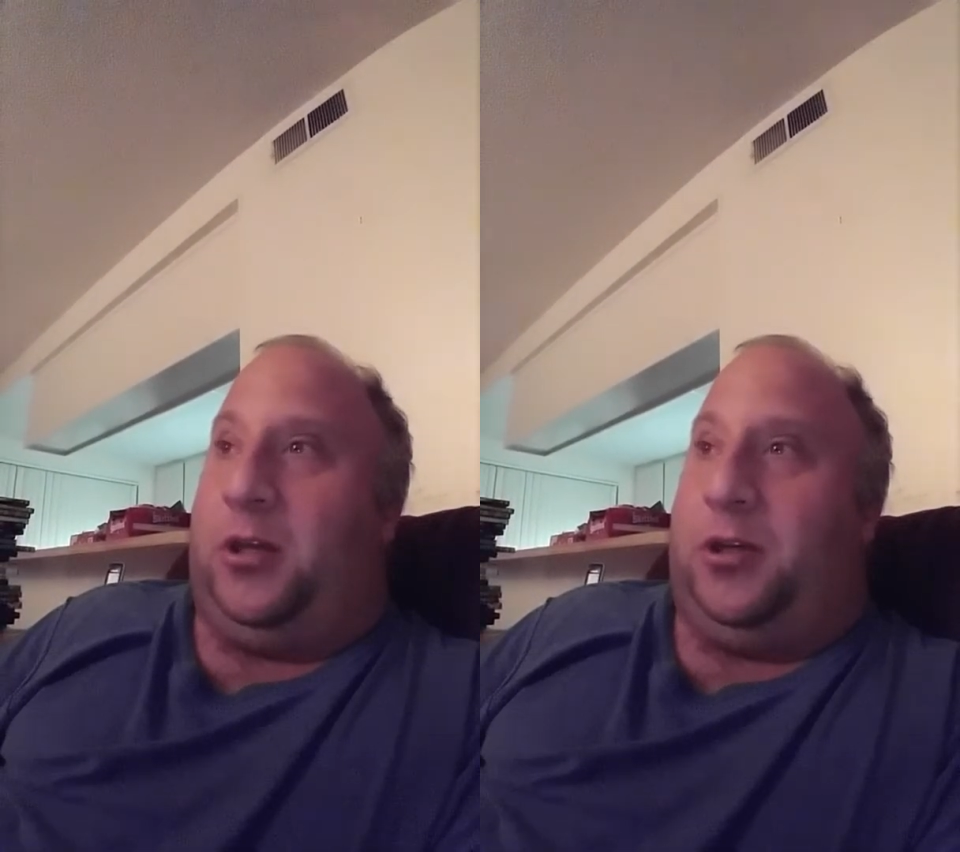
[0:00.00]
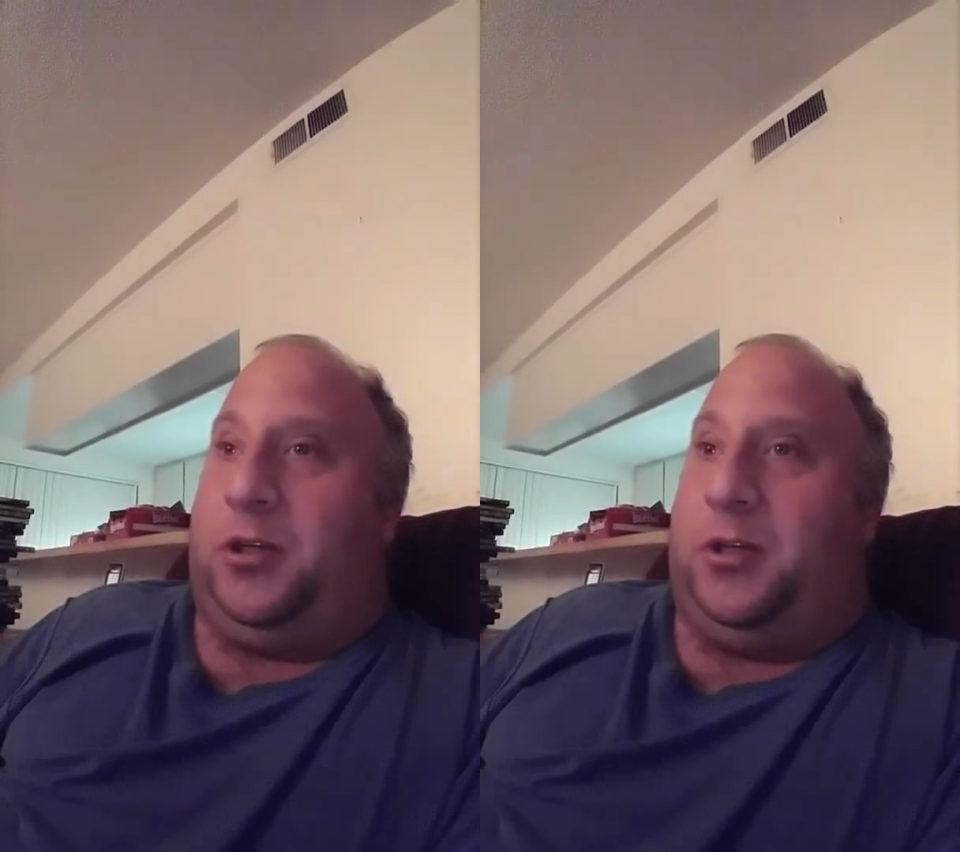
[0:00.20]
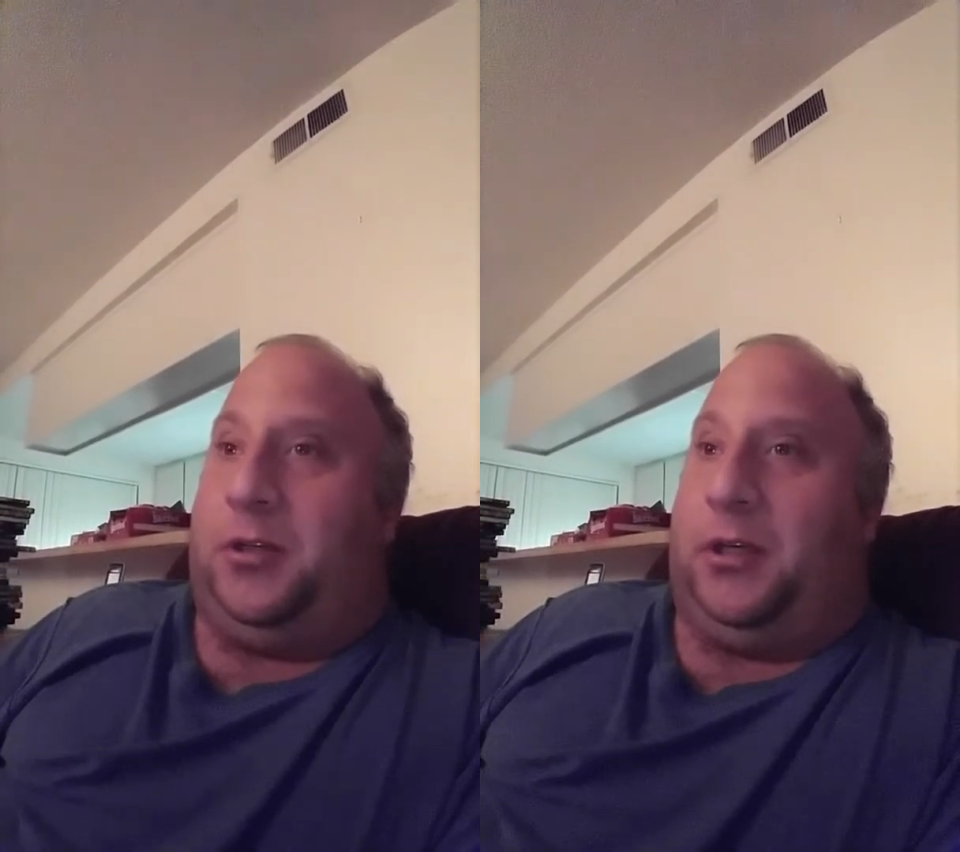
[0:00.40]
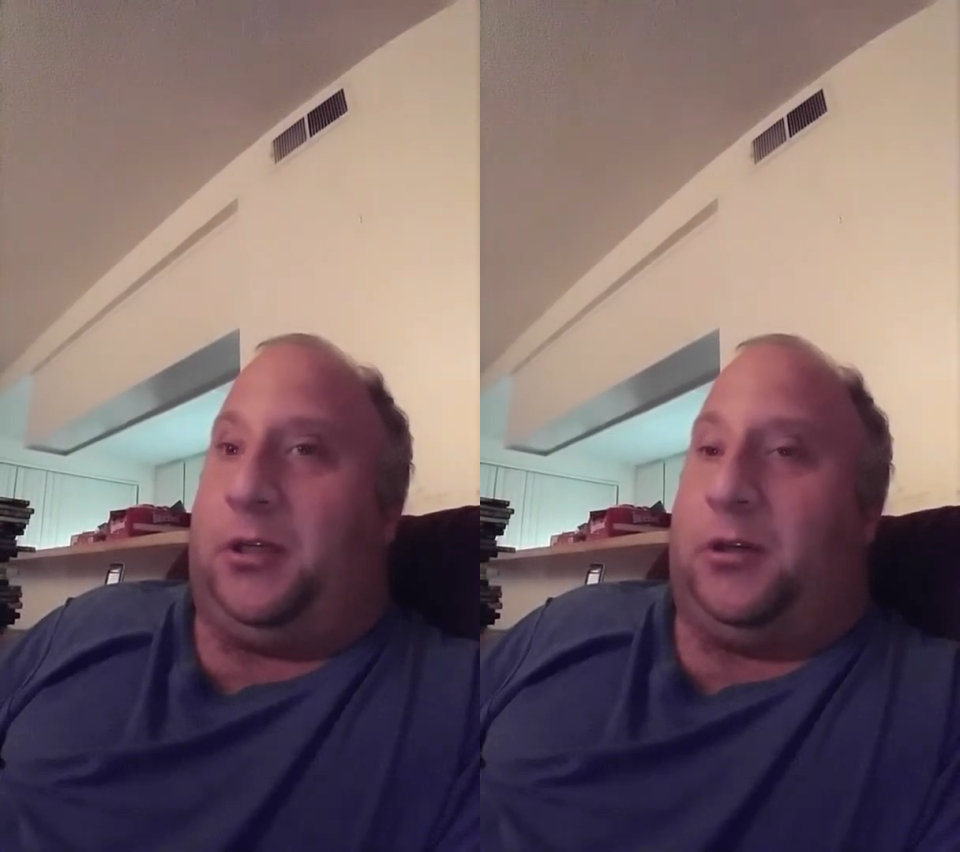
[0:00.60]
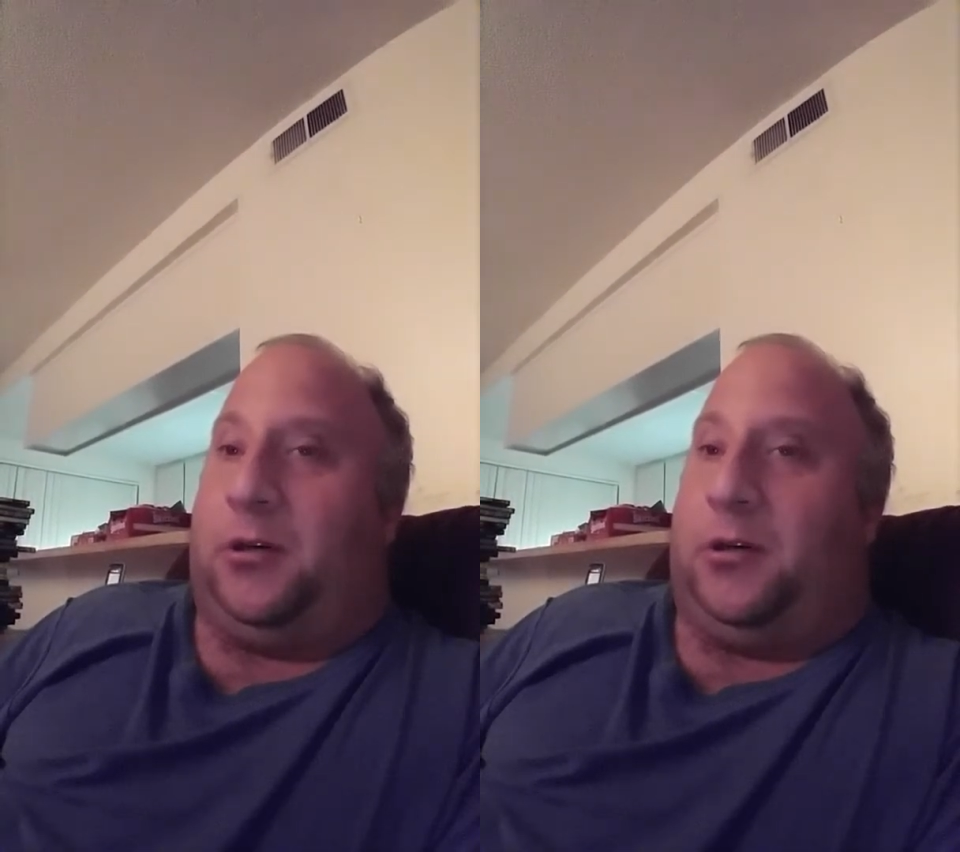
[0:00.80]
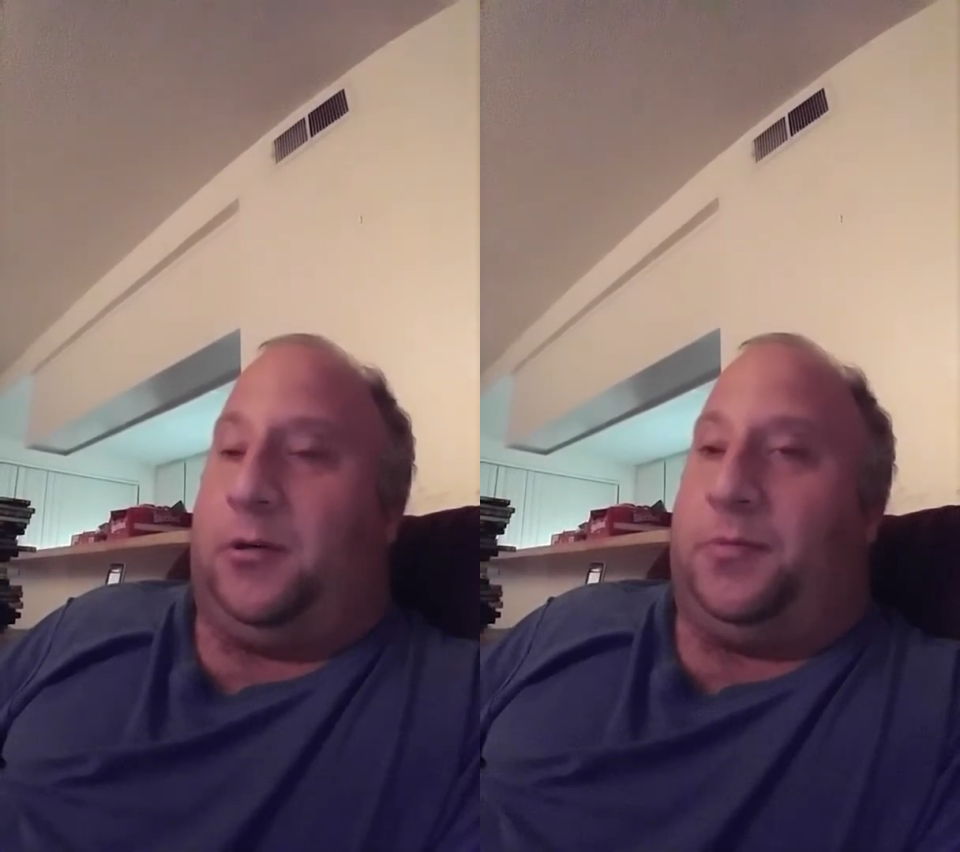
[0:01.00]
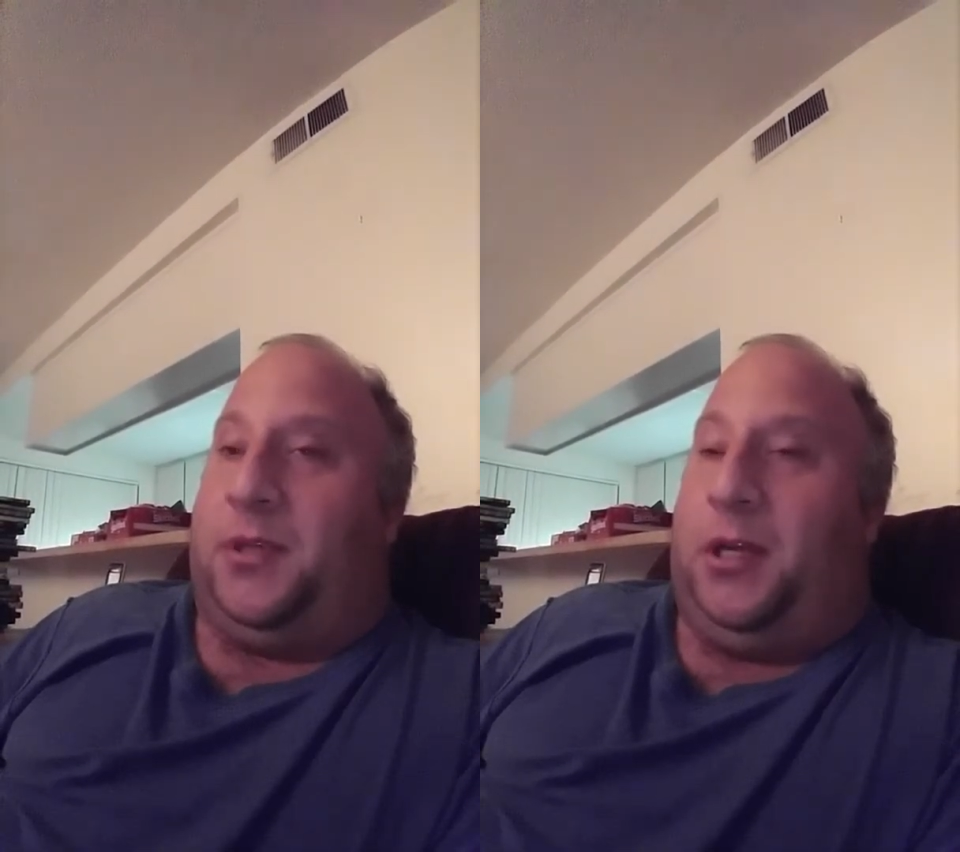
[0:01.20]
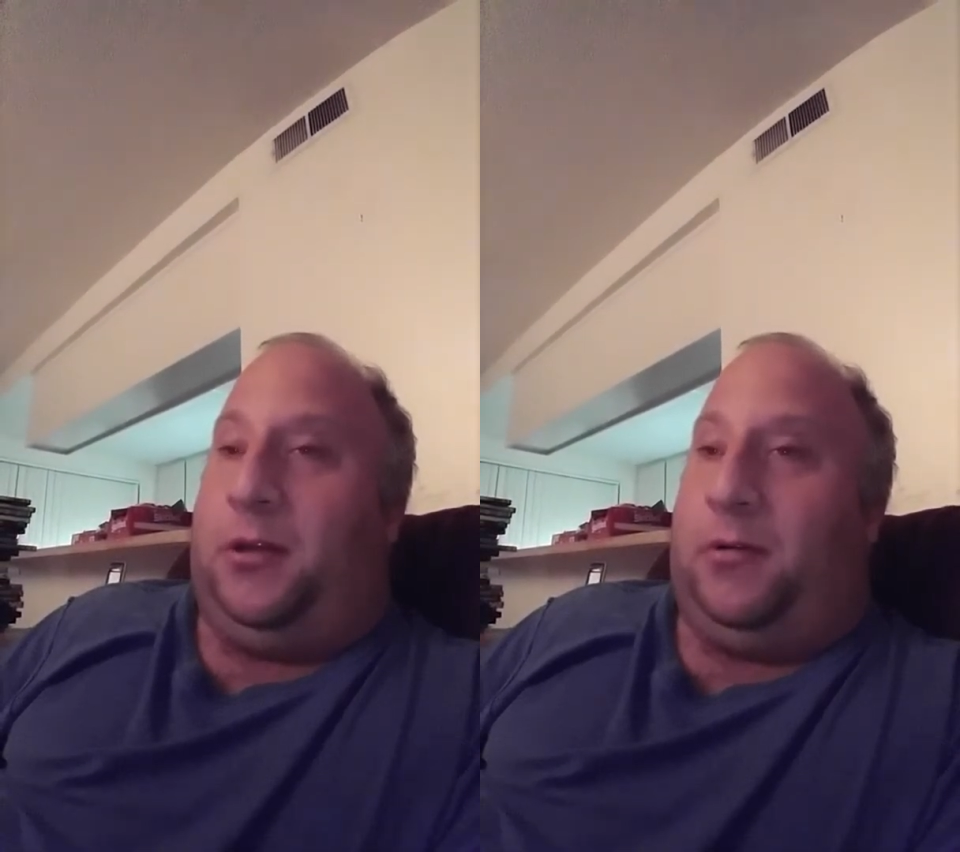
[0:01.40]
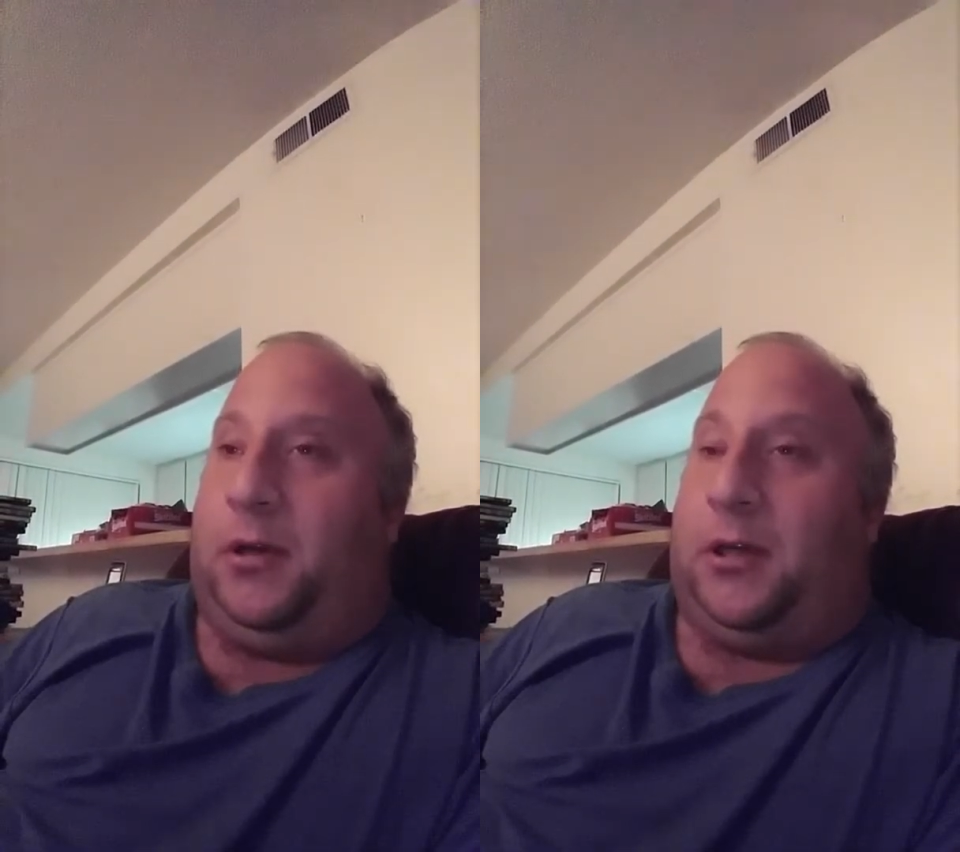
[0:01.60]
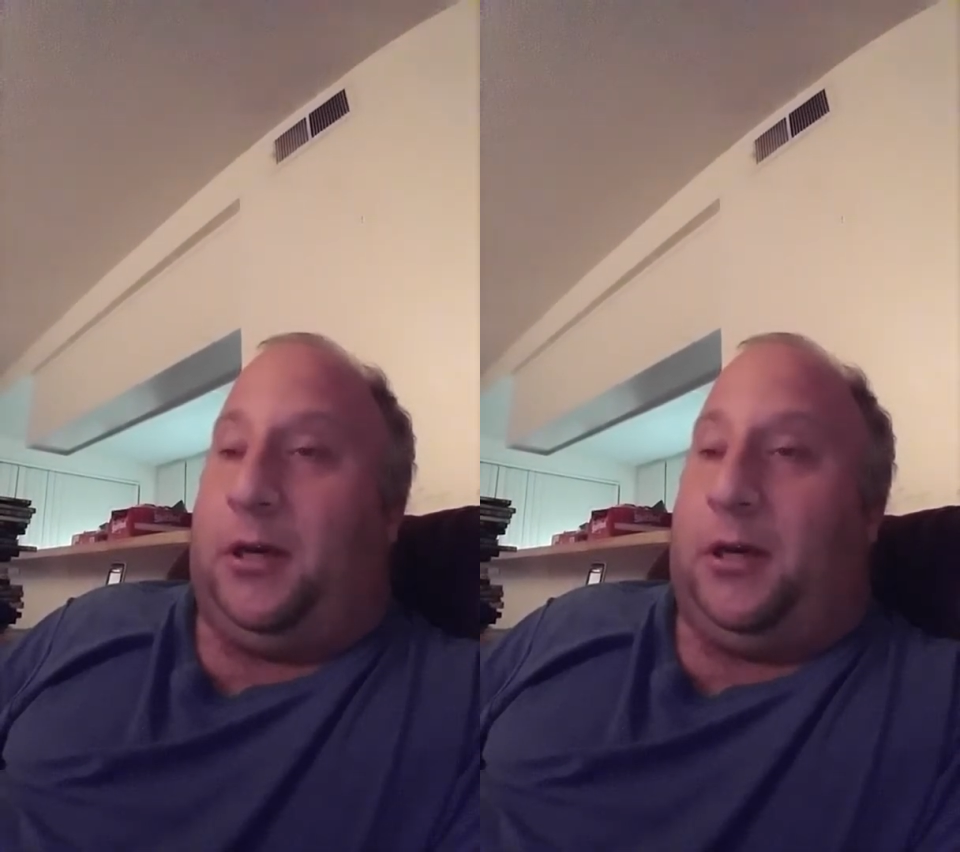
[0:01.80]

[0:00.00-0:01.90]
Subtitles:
She's like, "I'm saying, like,